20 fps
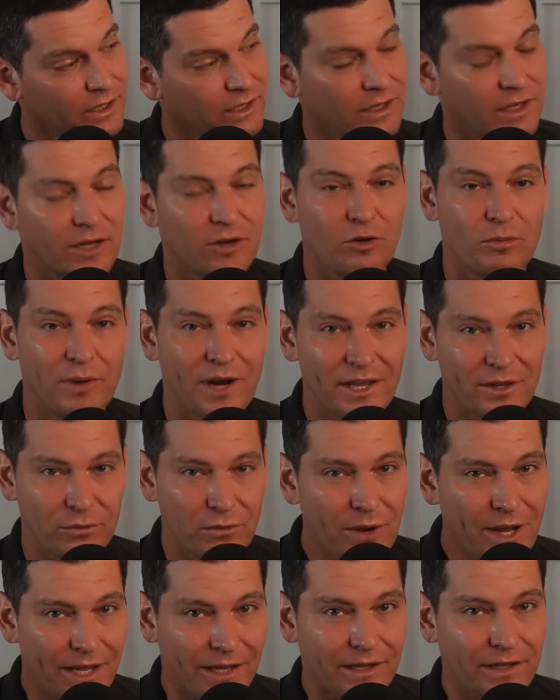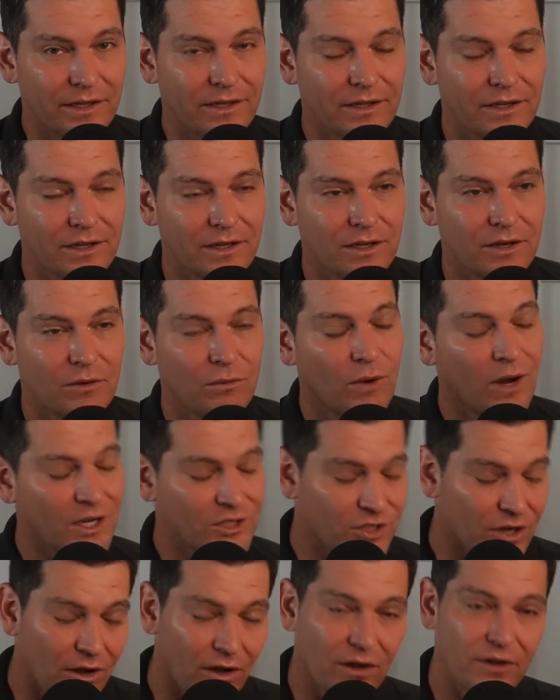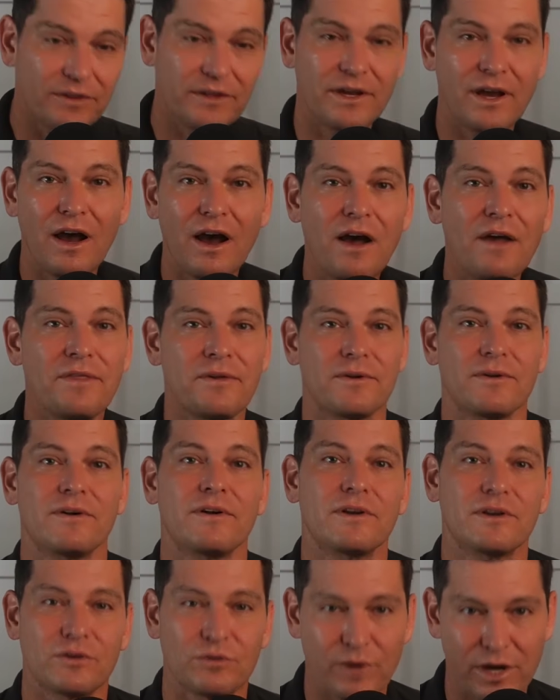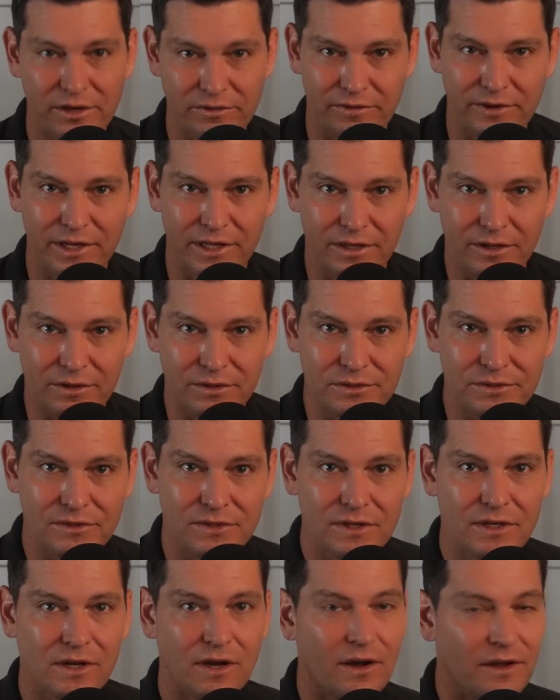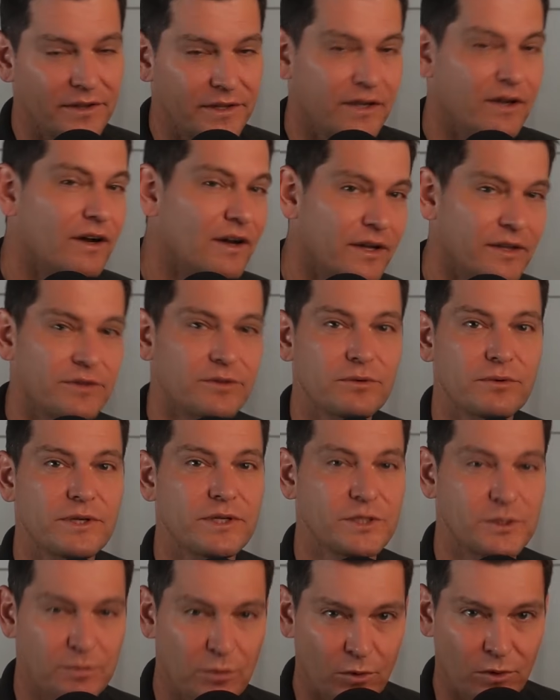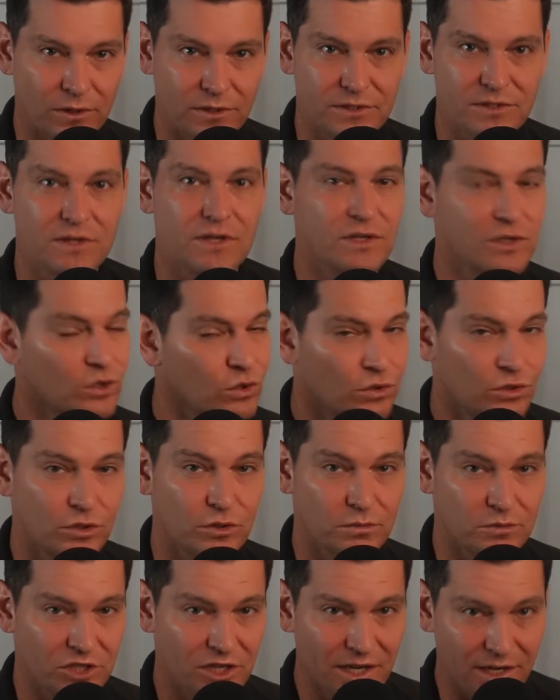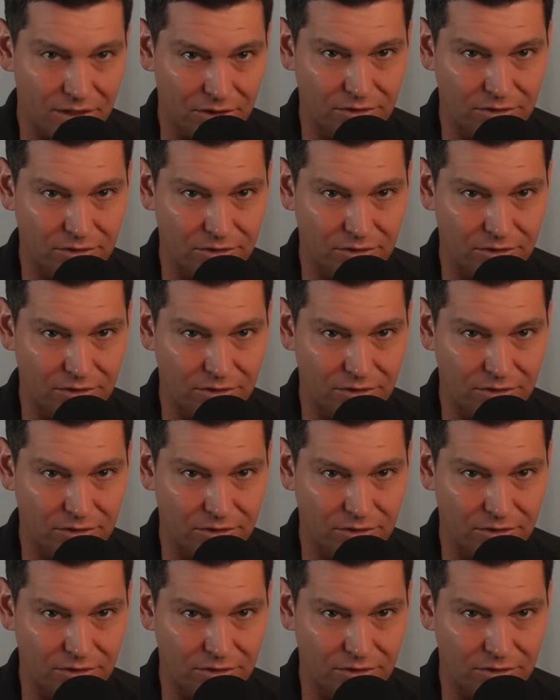And oh, by the way, watch all the other great videos on the On 3 Sports YouTube channel.